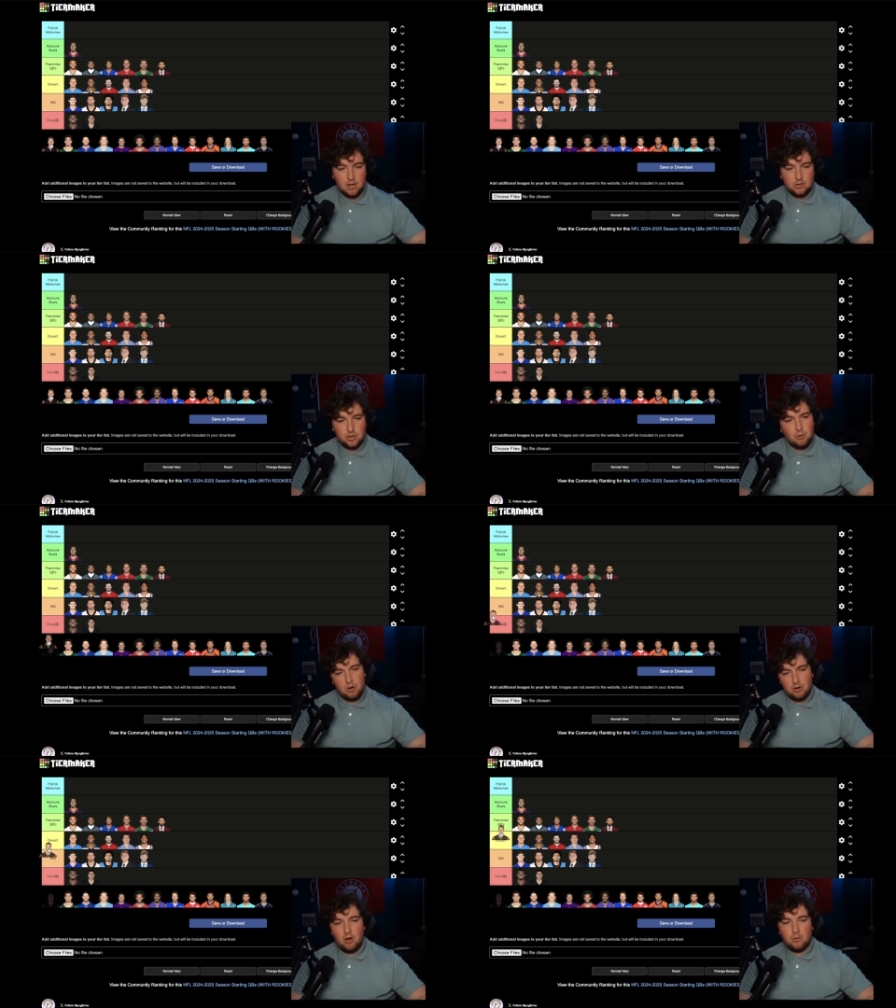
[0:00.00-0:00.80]
Joe
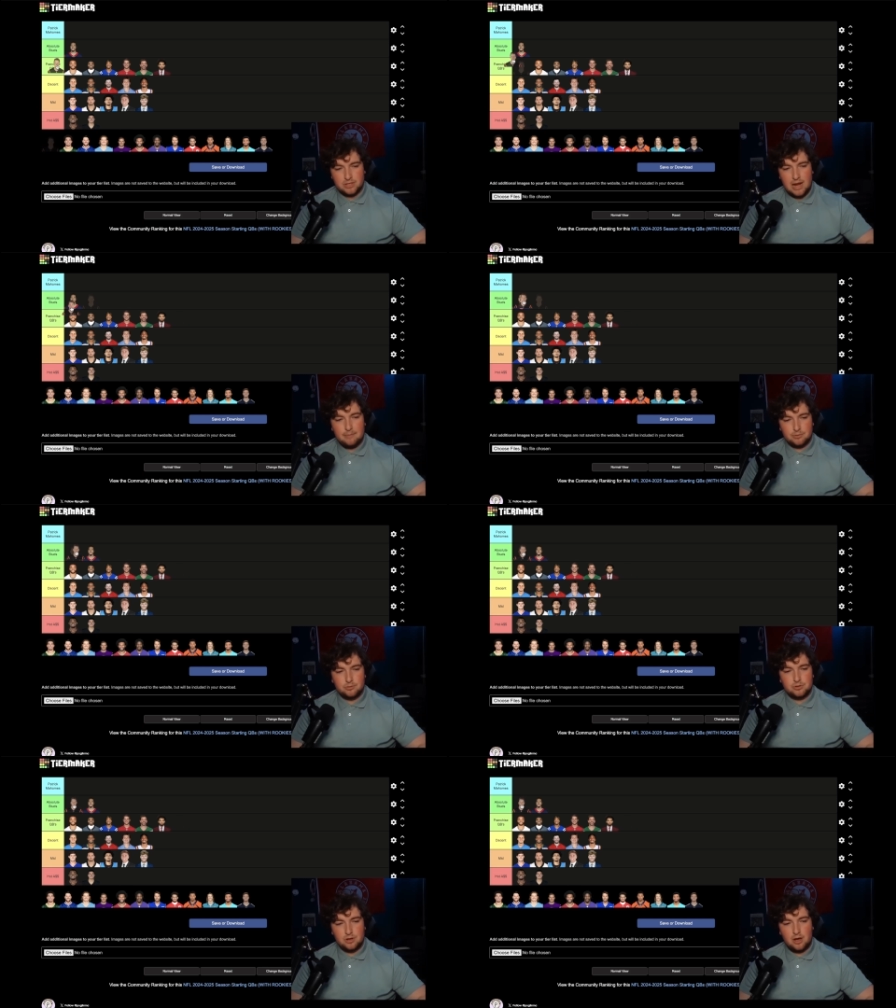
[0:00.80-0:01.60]
Burrow, though, was an
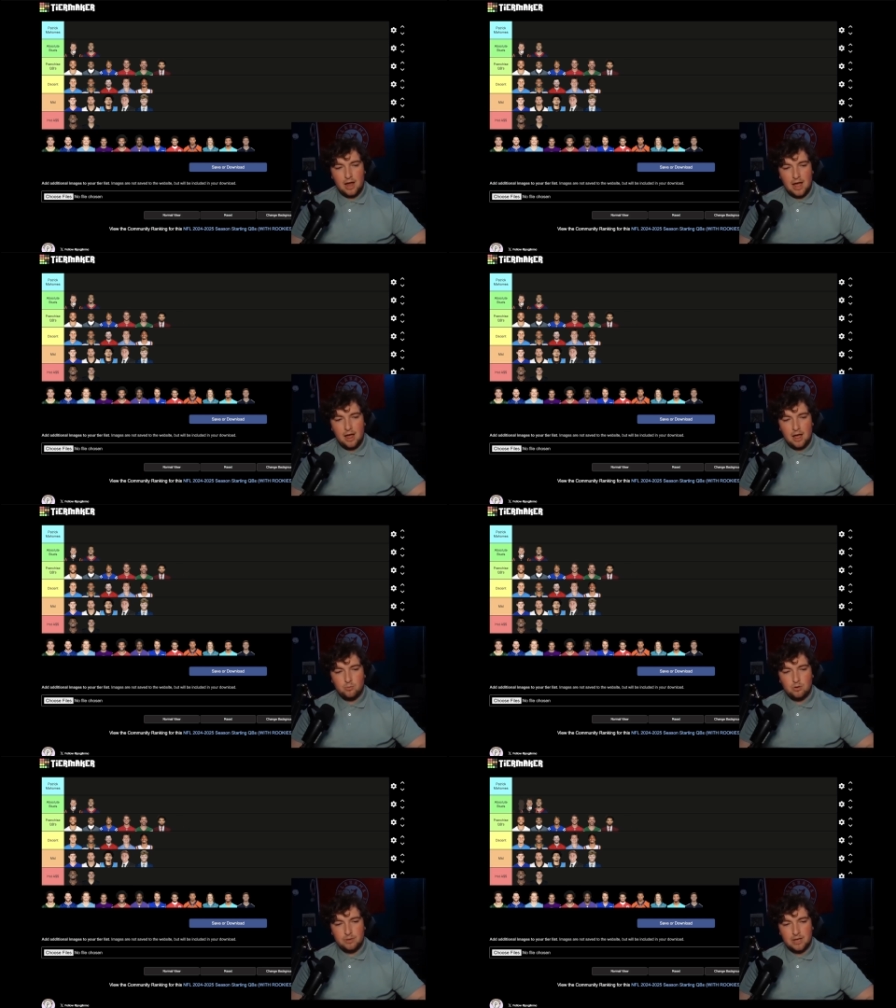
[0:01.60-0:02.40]
absolute stud. I
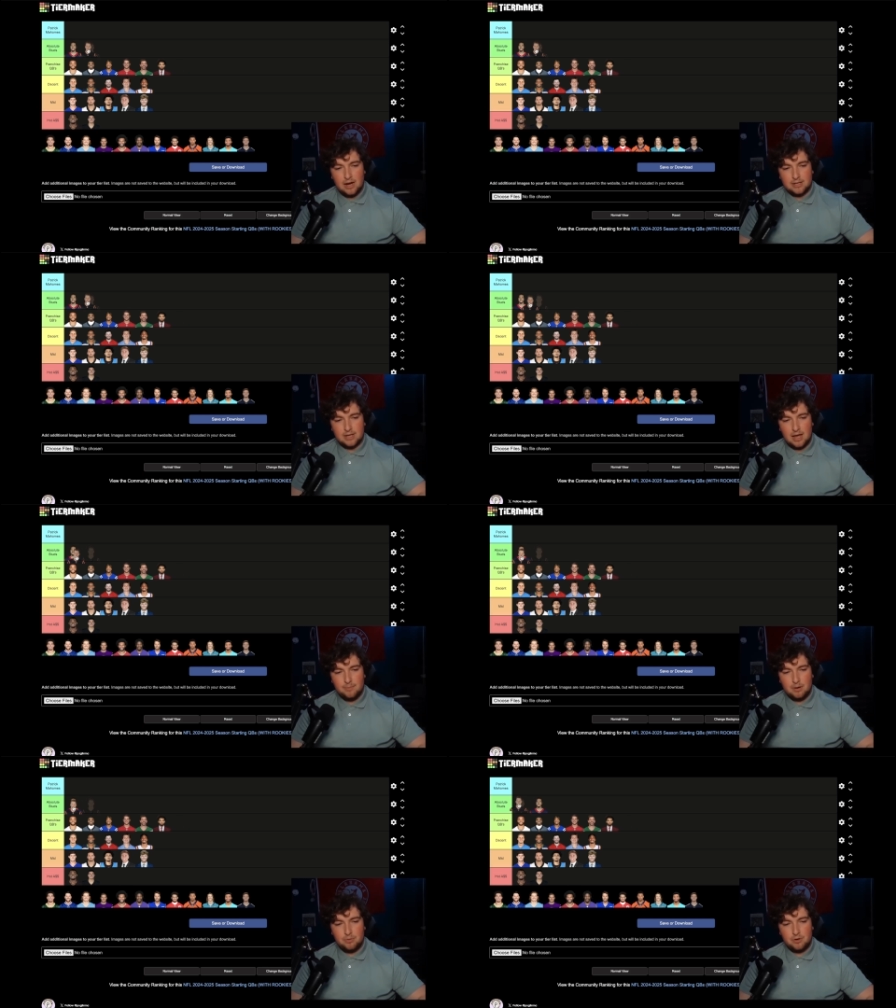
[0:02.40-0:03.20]
will be honest. I'm
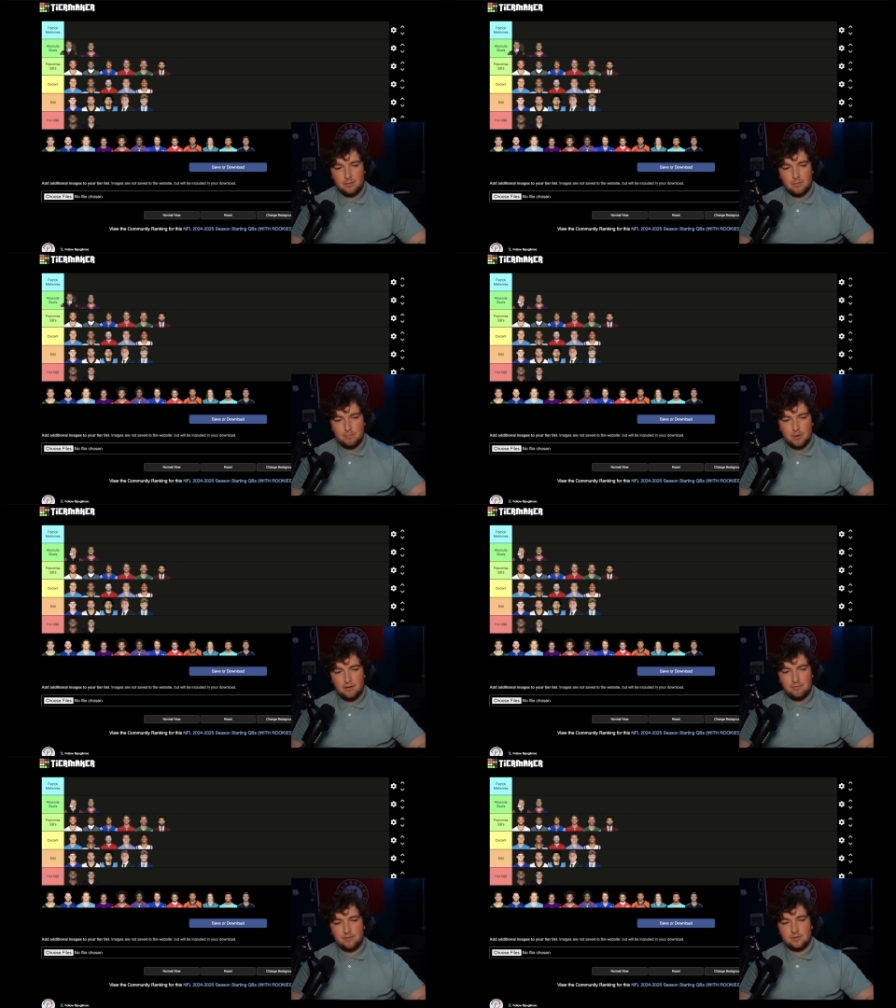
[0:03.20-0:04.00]
going to put him
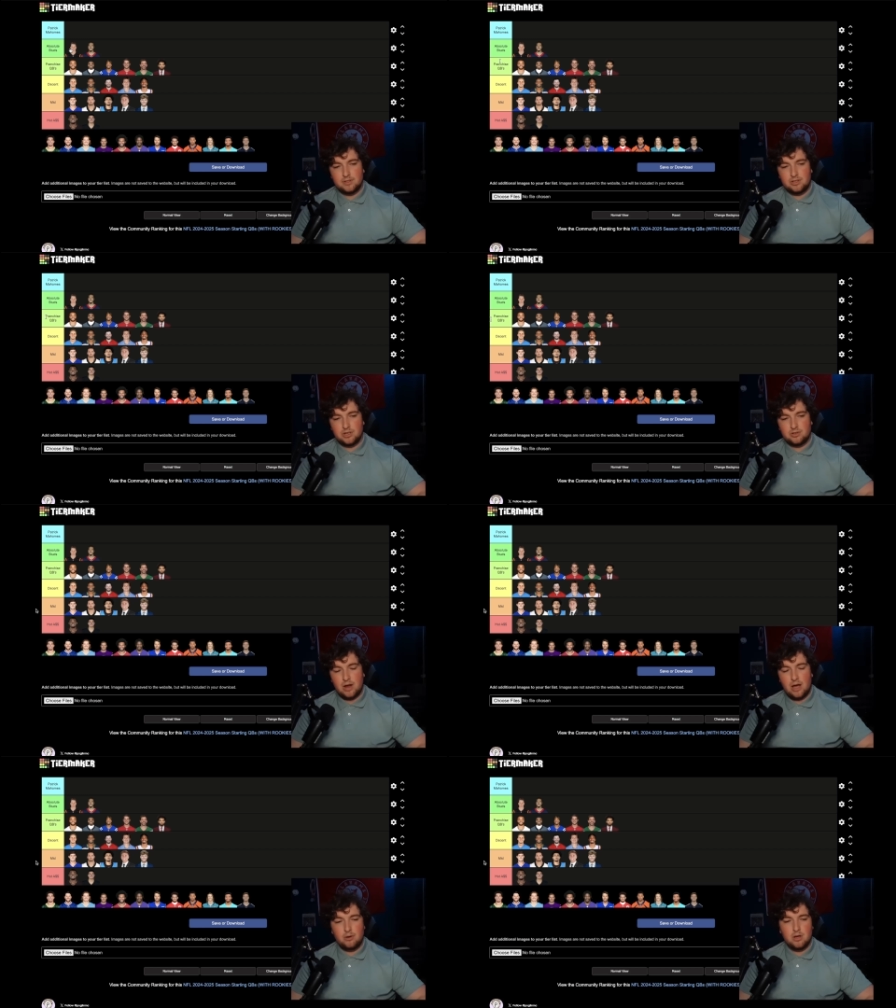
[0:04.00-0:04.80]
above C.J.
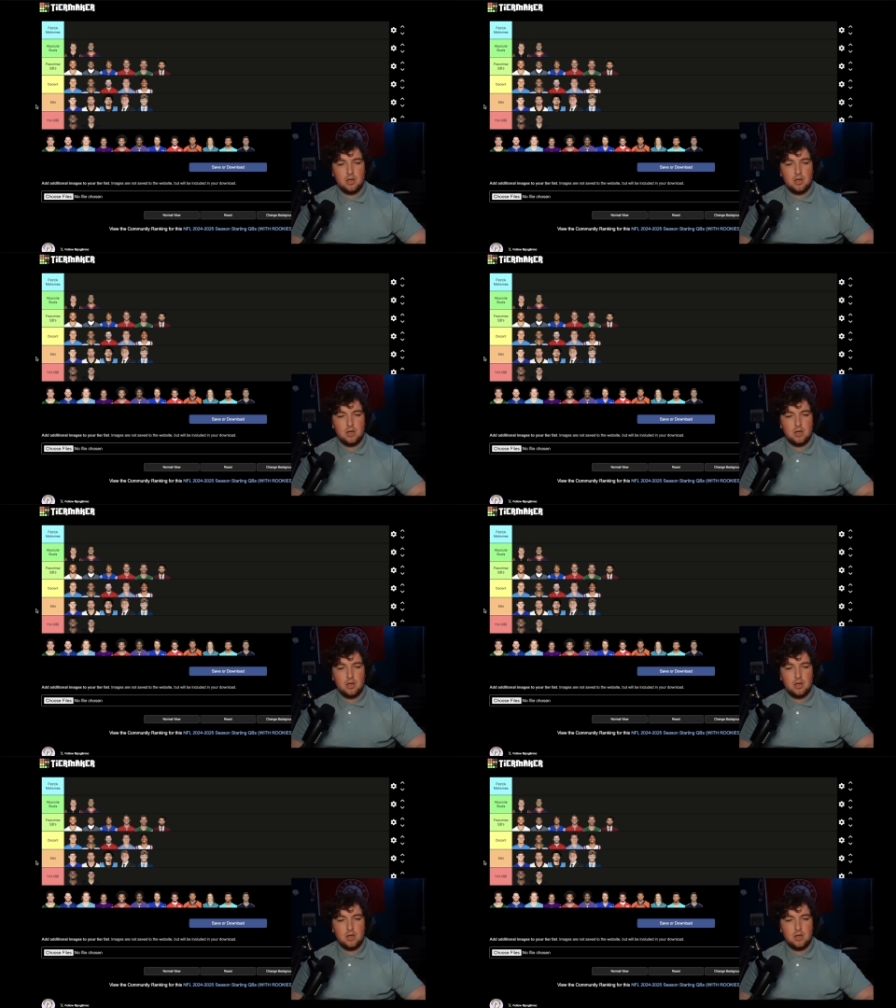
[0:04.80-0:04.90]
Stroud.